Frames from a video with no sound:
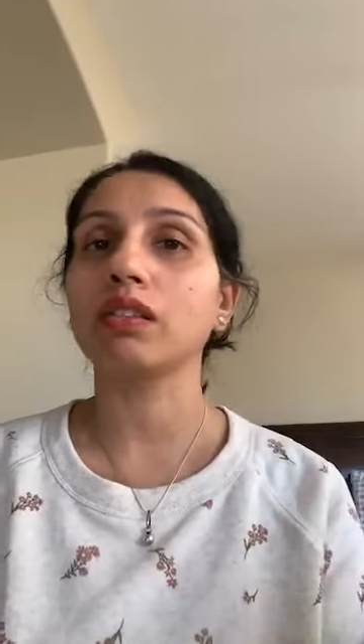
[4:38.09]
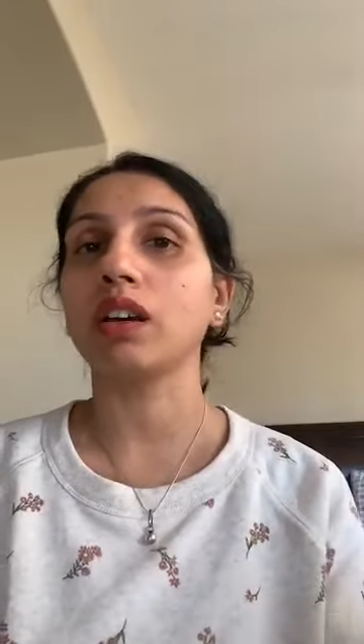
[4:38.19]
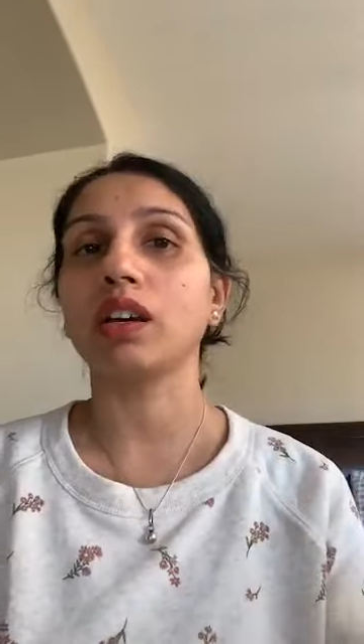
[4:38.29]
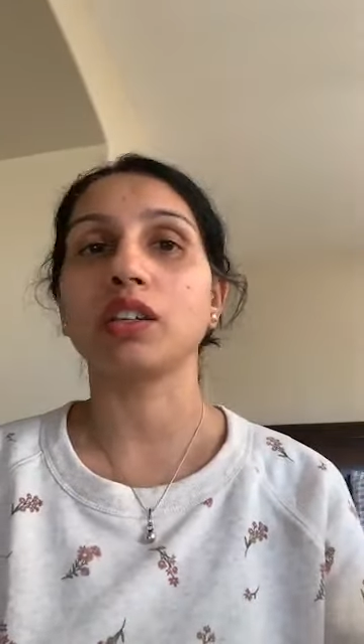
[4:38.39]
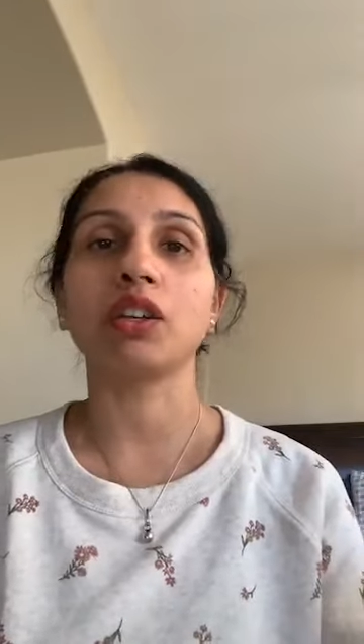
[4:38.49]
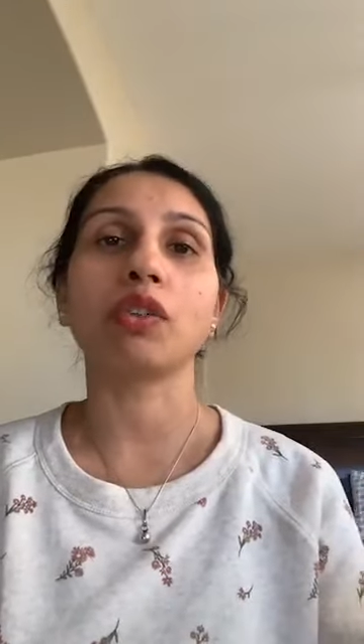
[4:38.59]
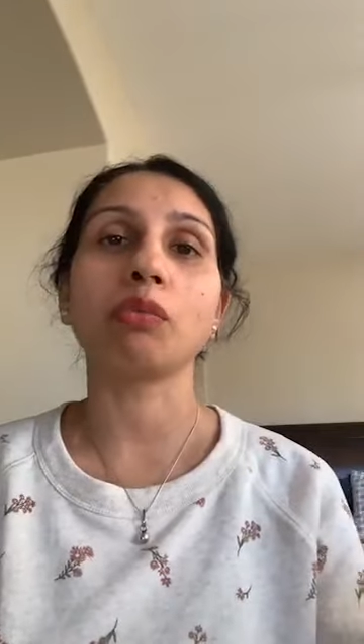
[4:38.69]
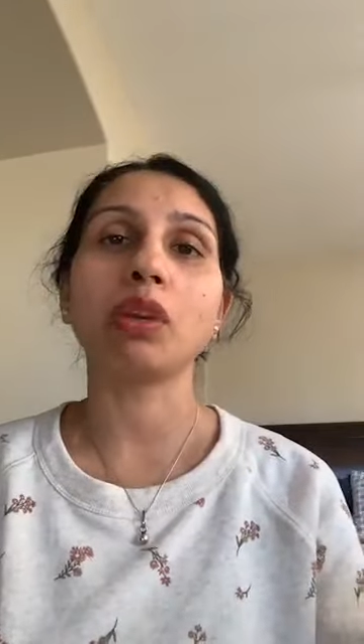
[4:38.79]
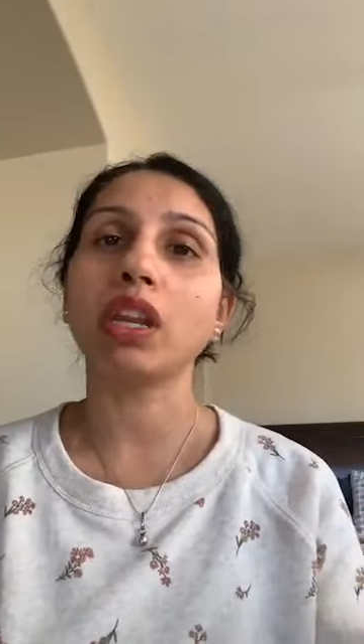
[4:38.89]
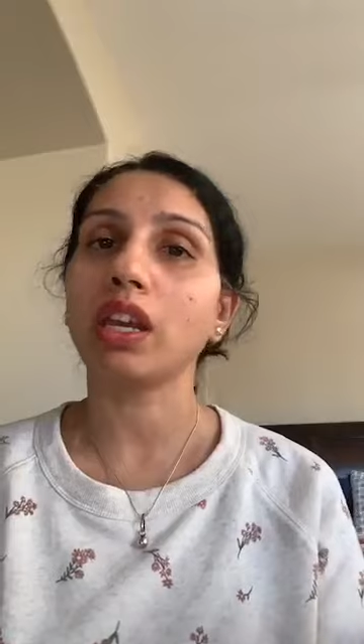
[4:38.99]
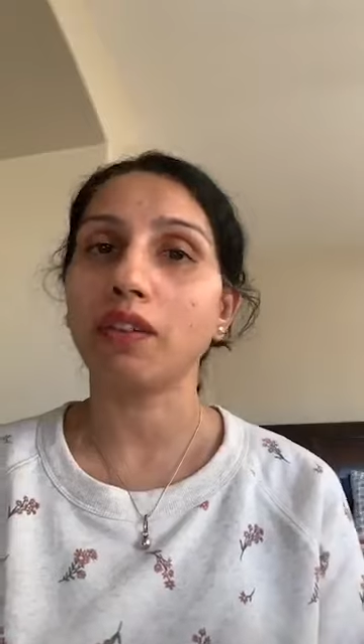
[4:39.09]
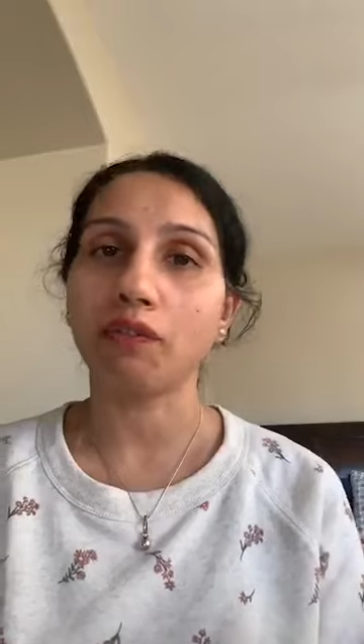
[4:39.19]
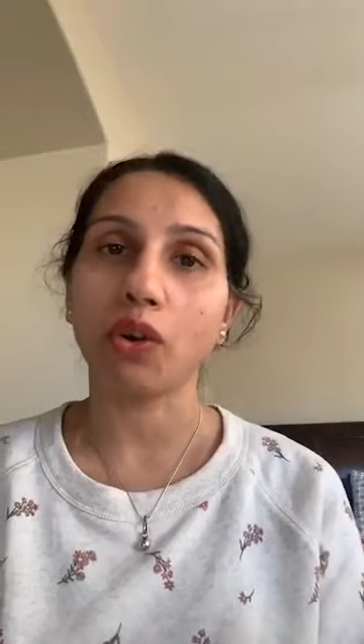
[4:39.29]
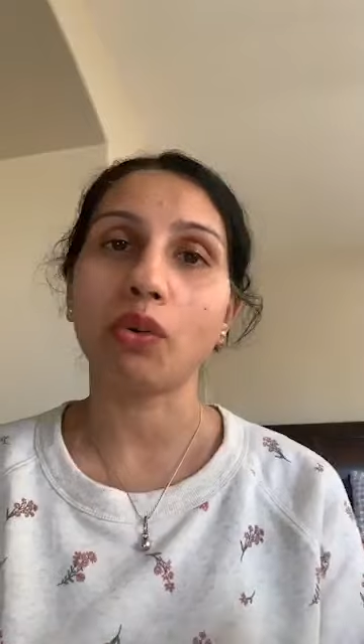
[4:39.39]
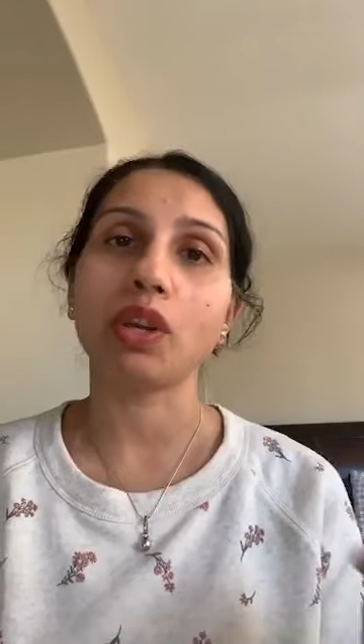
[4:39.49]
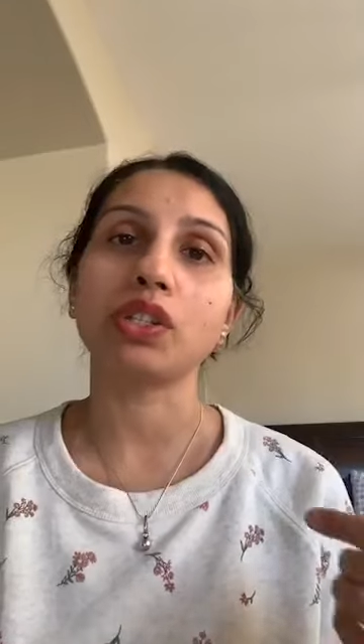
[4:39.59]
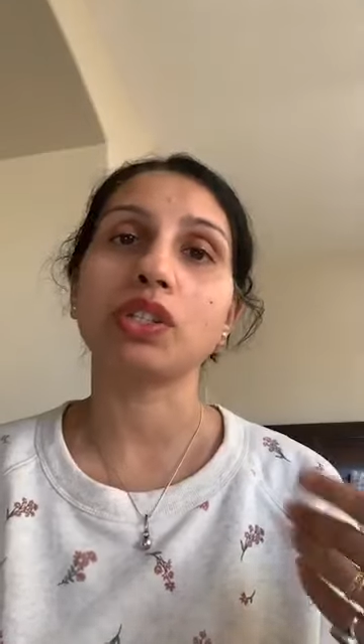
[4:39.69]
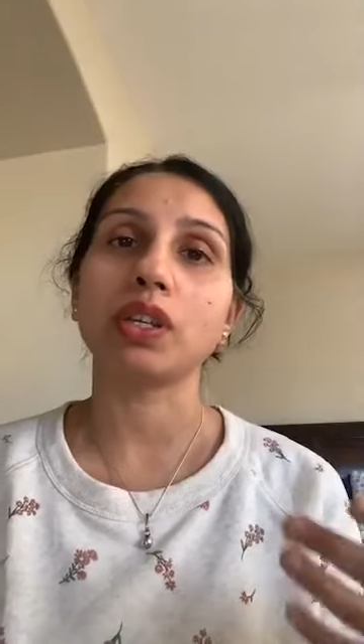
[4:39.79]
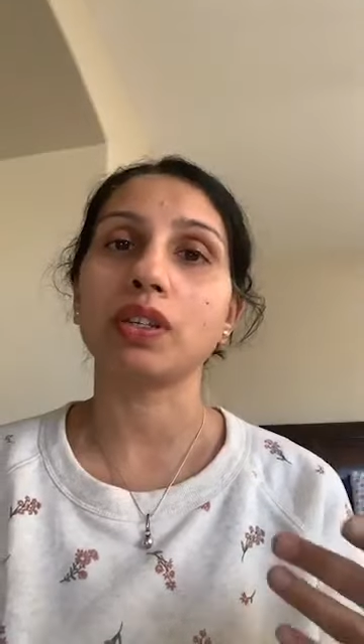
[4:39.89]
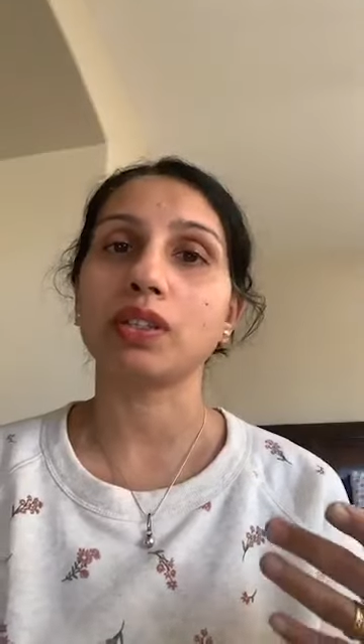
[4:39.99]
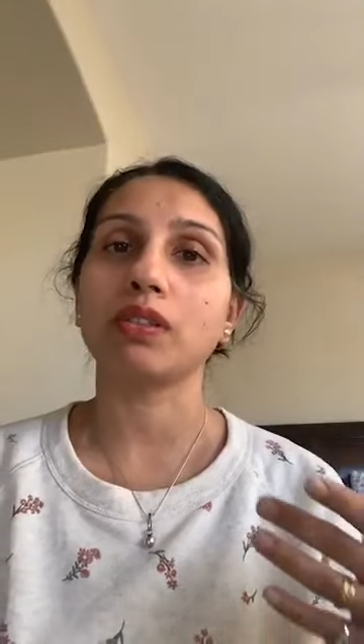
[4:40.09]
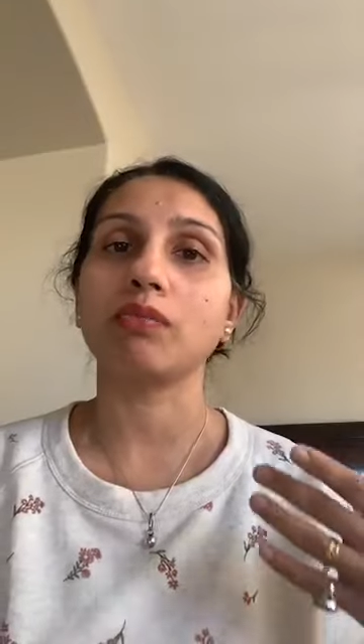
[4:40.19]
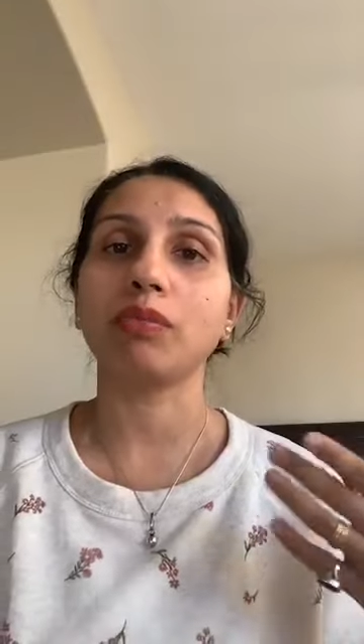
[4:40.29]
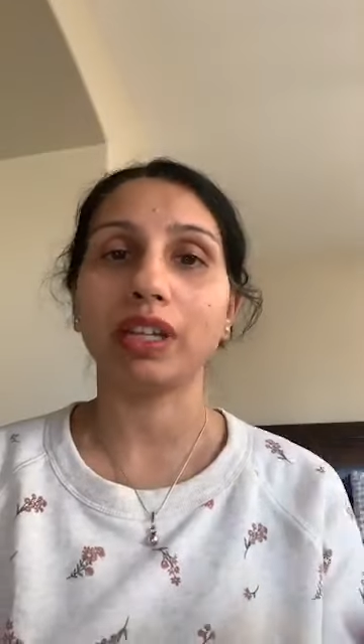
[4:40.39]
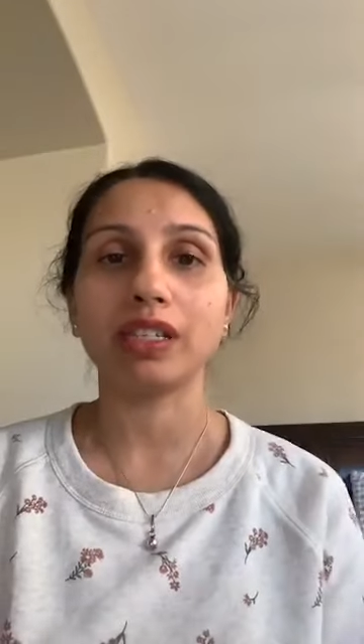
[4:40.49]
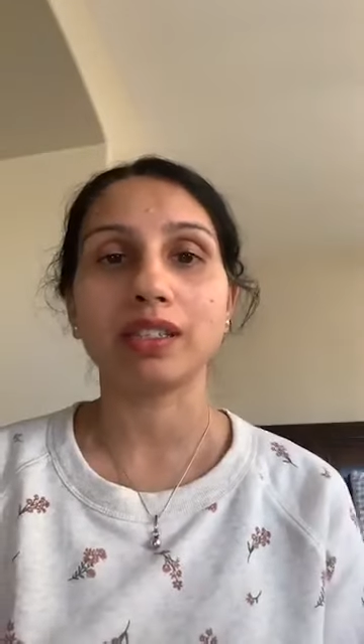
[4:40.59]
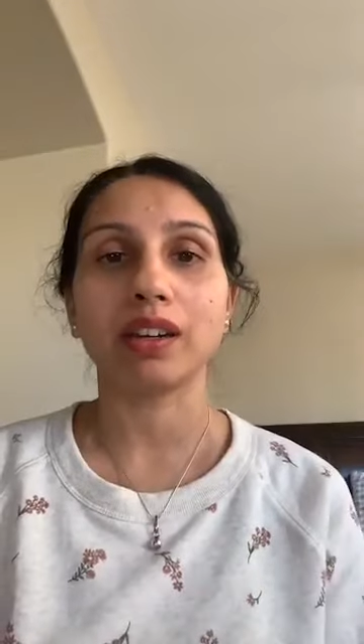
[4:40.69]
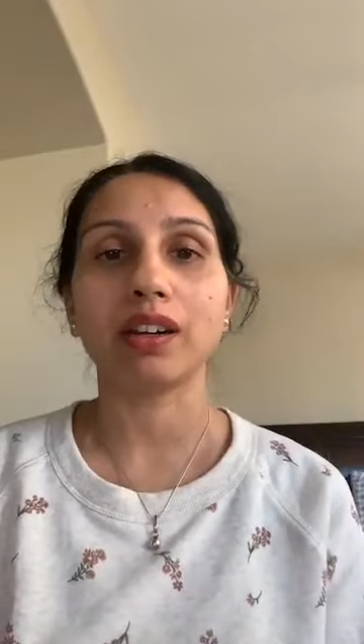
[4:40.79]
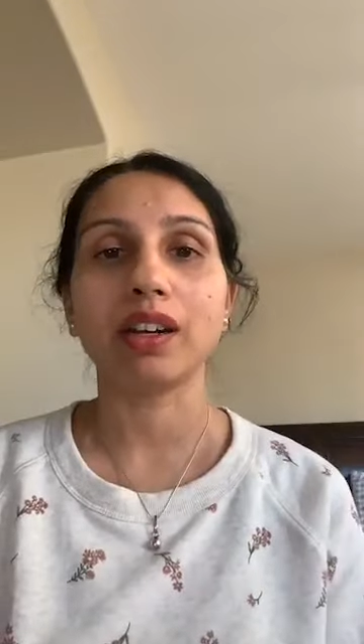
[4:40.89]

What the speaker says: the meeting info is placed there.